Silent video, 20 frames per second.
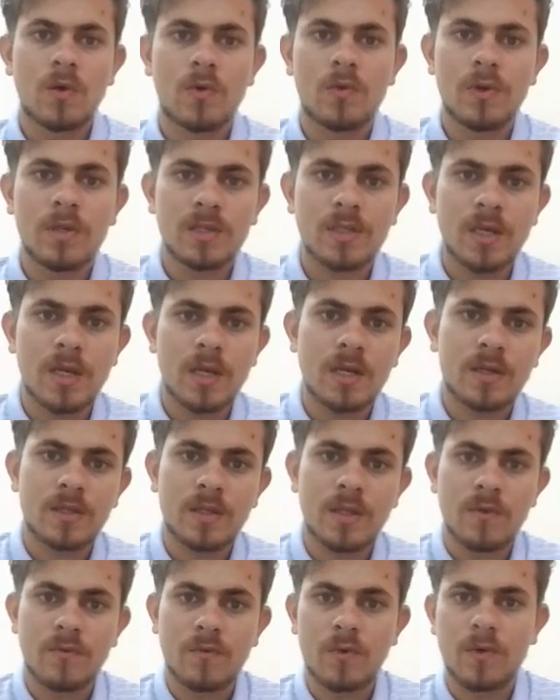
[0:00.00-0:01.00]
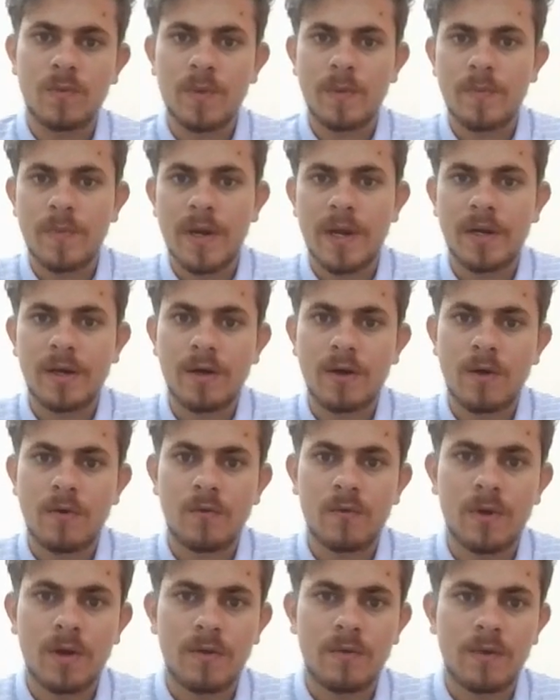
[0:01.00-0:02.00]
who decided they would be better off
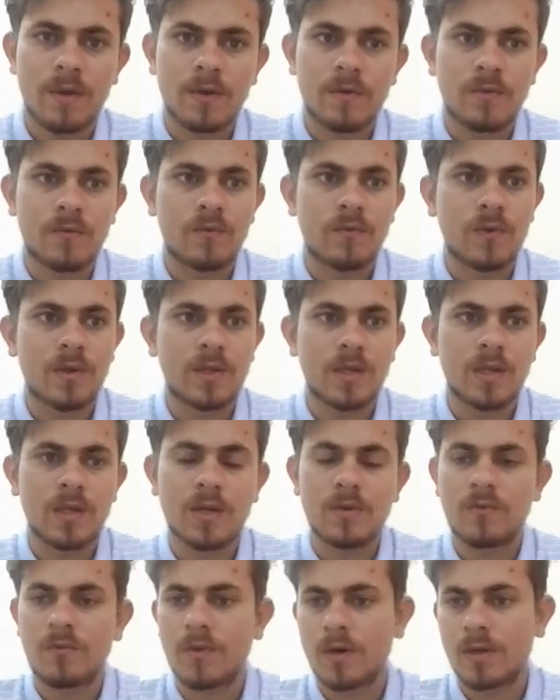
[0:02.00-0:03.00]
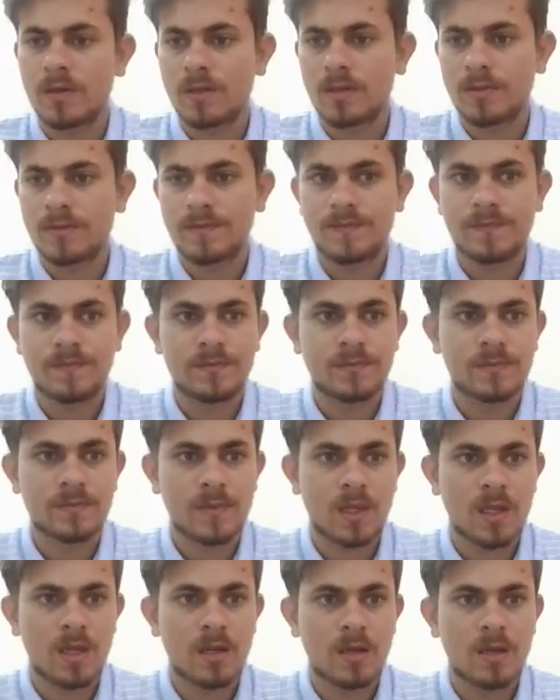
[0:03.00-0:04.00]
living with their father.
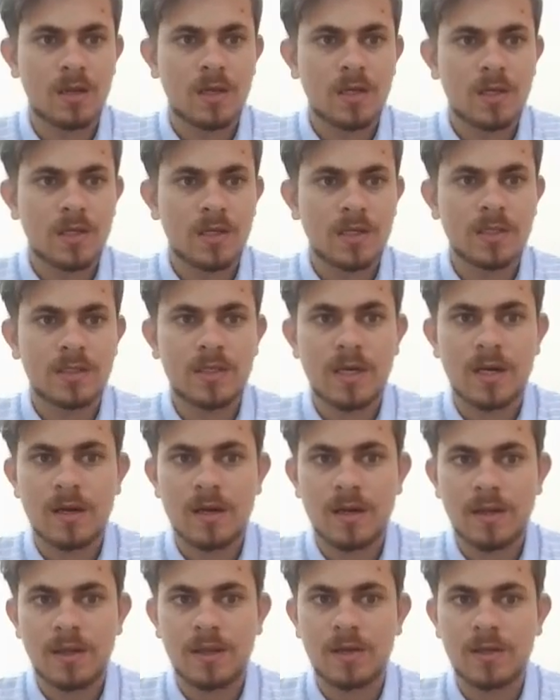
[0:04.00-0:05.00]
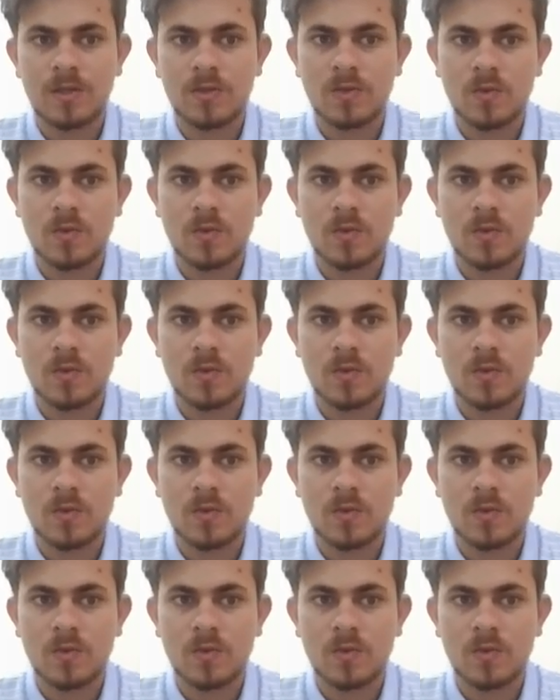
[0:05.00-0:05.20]
Struggling in